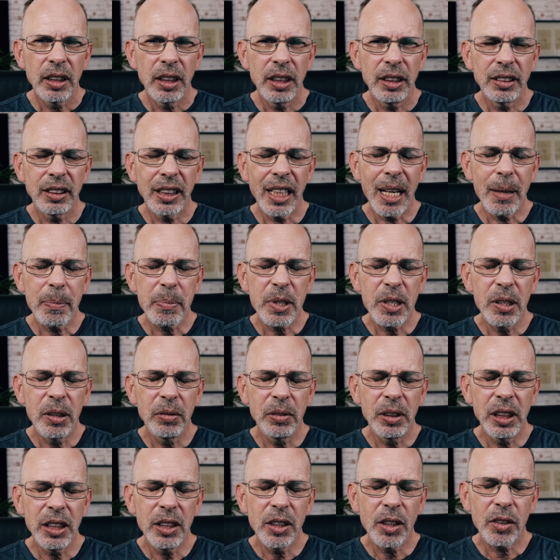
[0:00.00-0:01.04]
It's
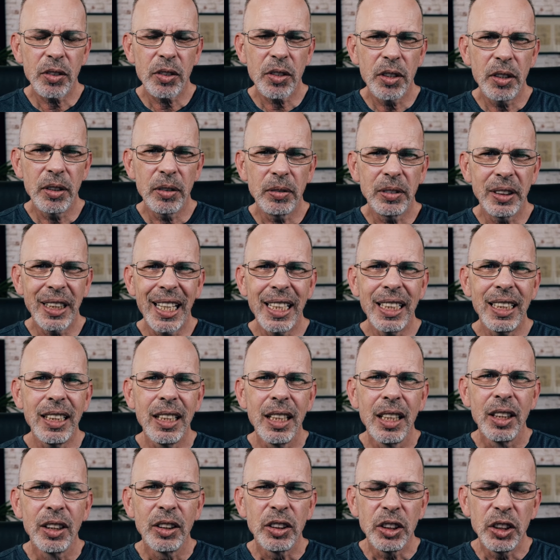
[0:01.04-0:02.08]
absolutely not true. They
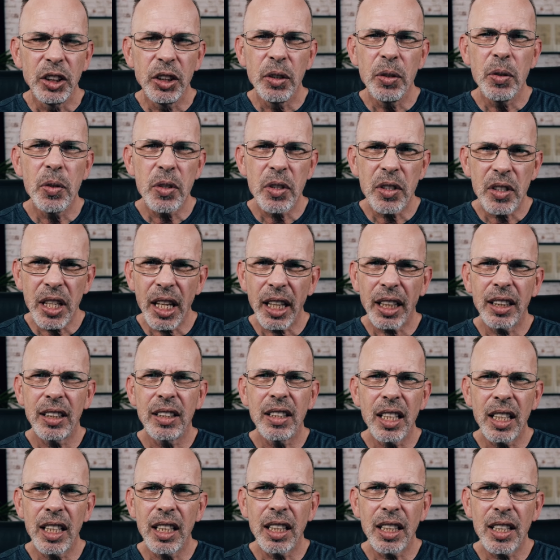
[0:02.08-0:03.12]
use
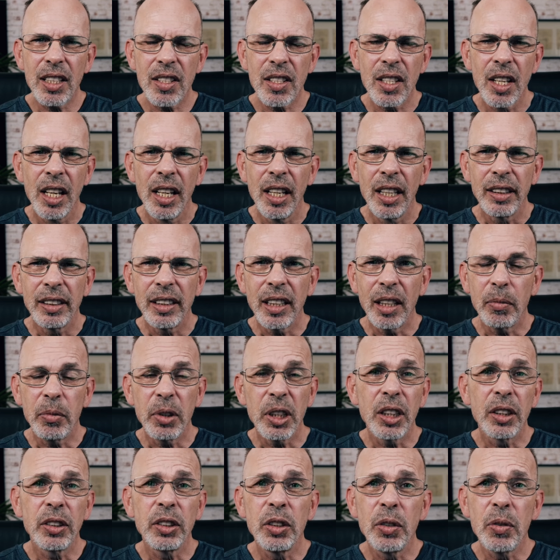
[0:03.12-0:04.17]
techniques that
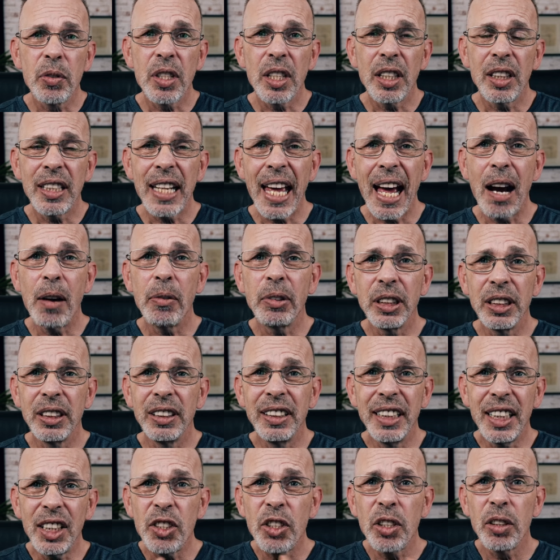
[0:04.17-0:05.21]
we are using now in the
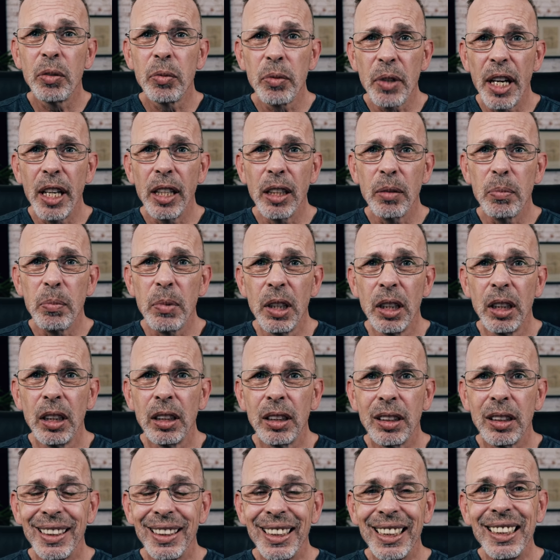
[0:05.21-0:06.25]
digital realm
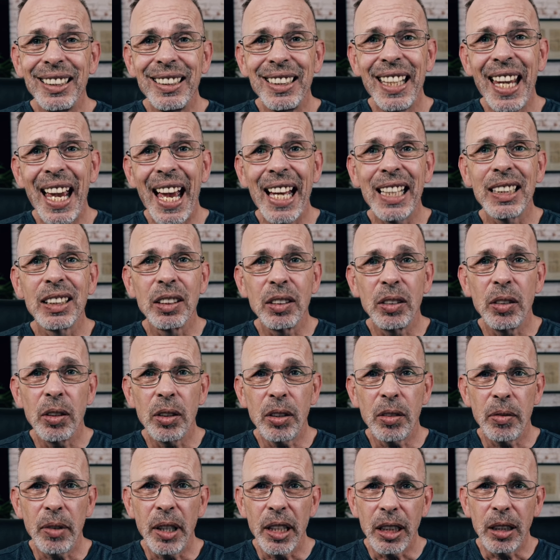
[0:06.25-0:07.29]
in the
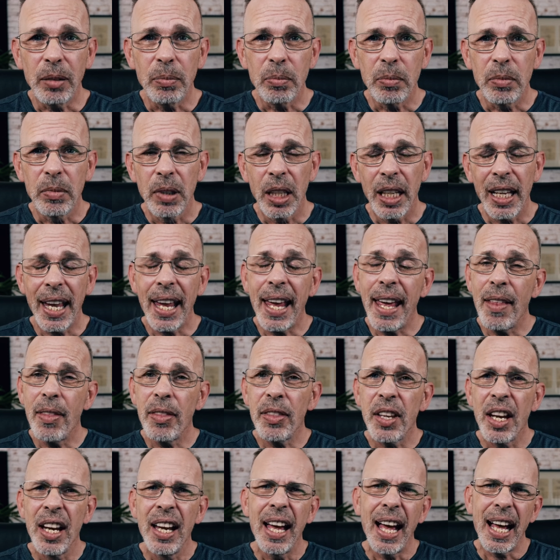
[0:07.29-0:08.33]
analog realm.
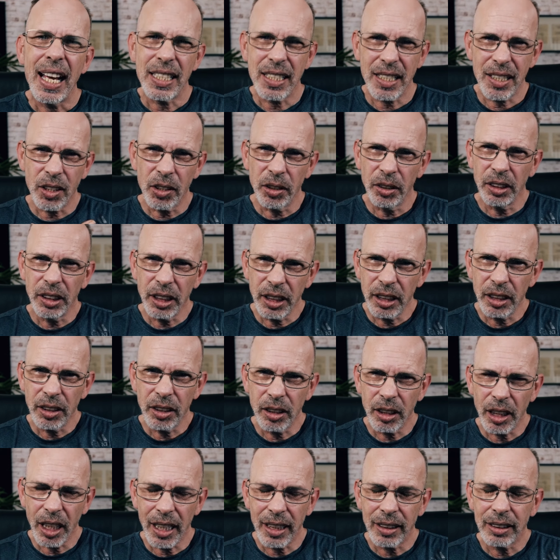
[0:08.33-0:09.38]
And as
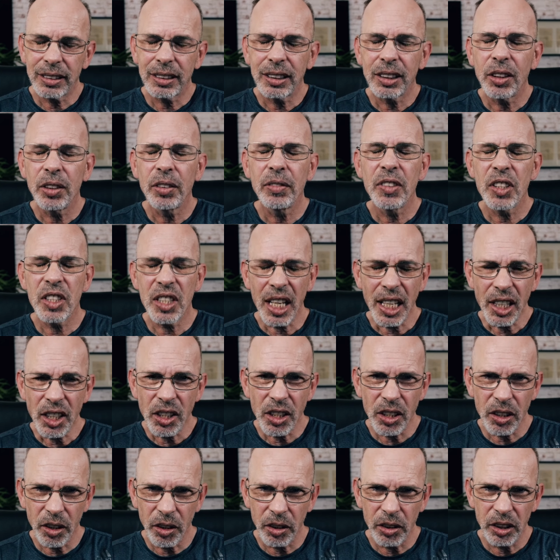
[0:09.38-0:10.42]
the
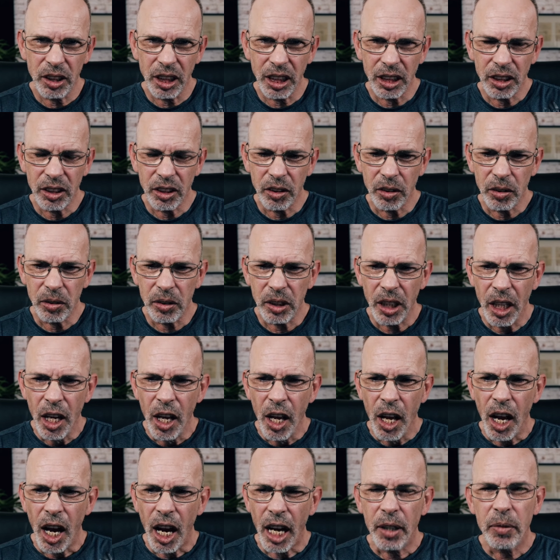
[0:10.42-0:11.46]
conversation continued,
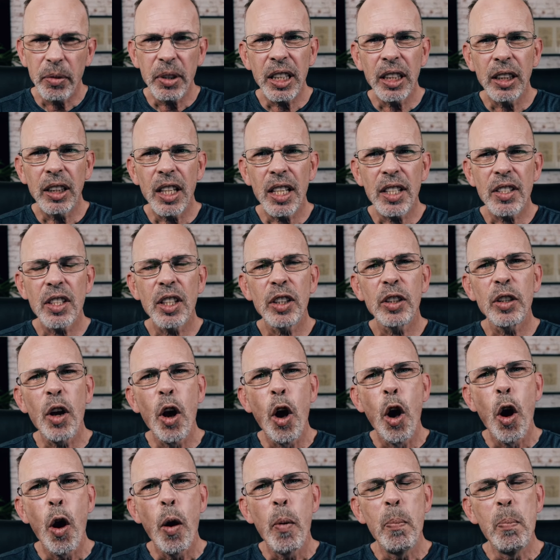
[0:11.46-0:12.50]
I realized that
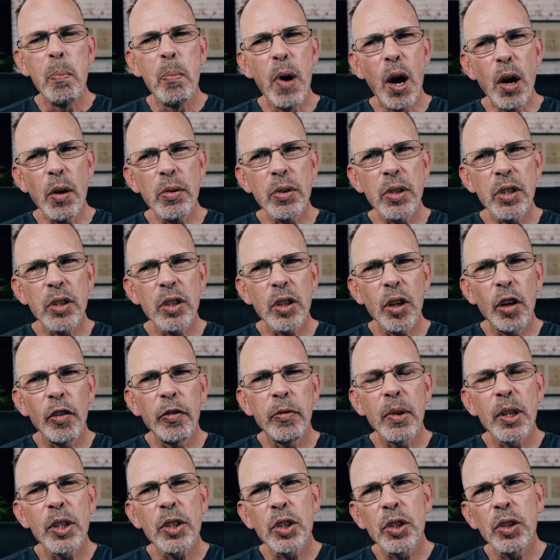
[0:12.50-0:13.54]
most of
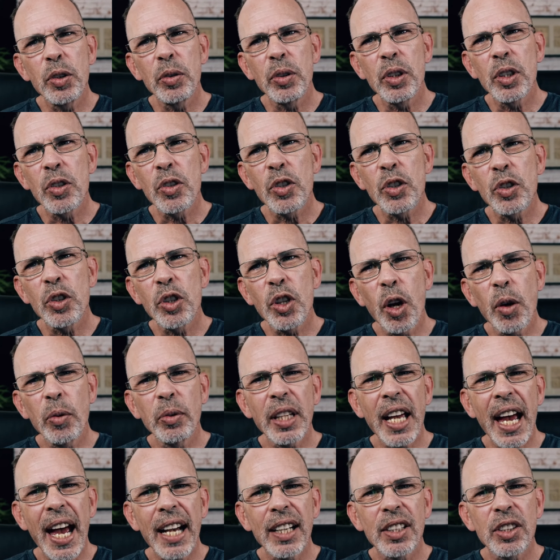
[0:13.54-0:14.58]
my students
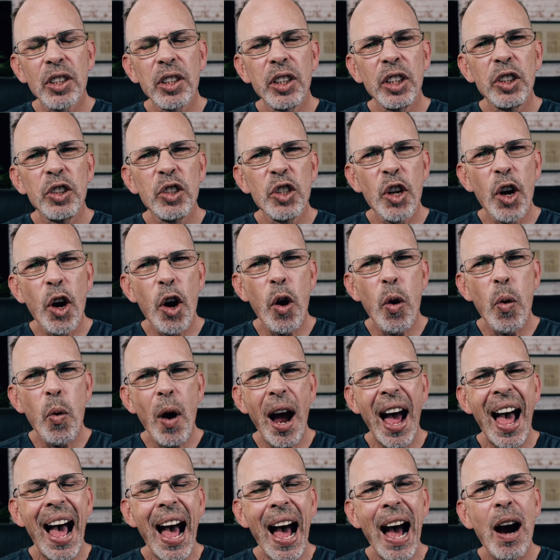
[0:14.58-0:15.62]
don't actually know
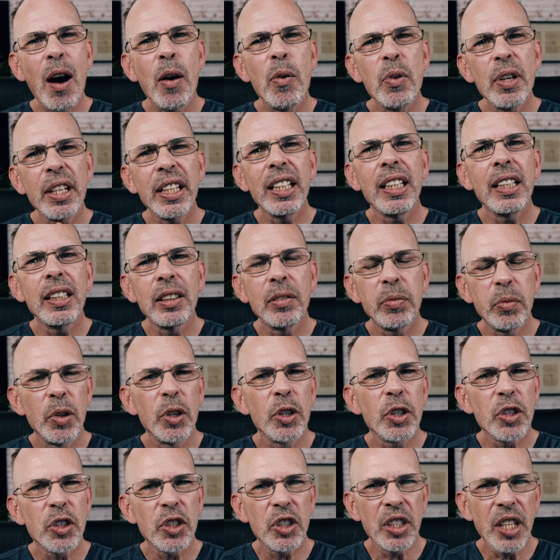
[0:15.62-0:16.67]
how it
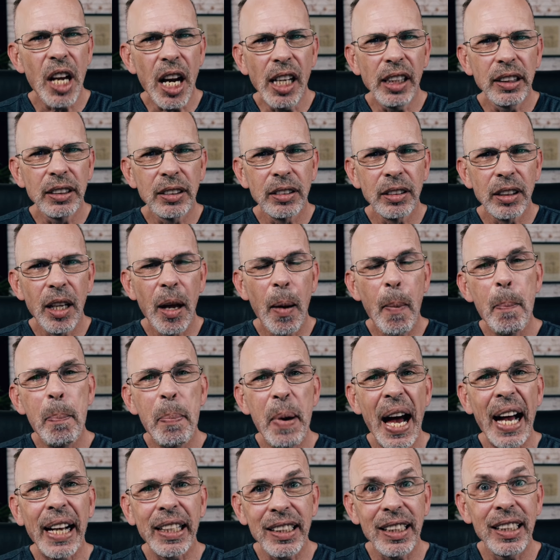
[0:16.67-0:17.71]
was done
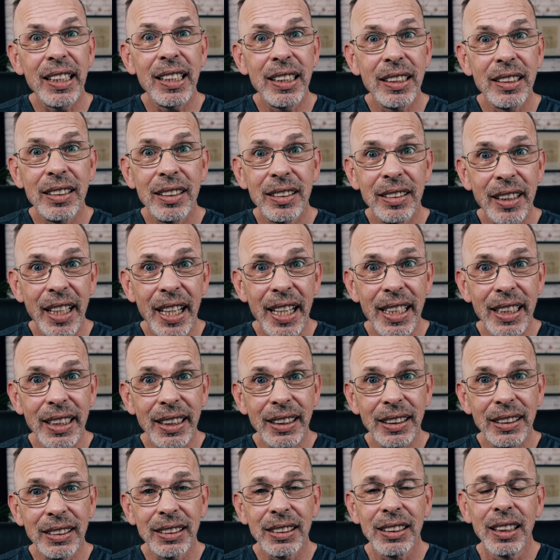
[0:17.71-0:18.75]
back in the
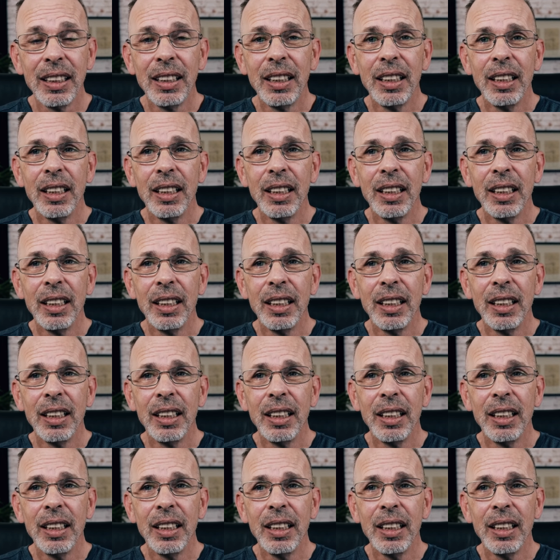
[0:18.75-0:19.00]
days.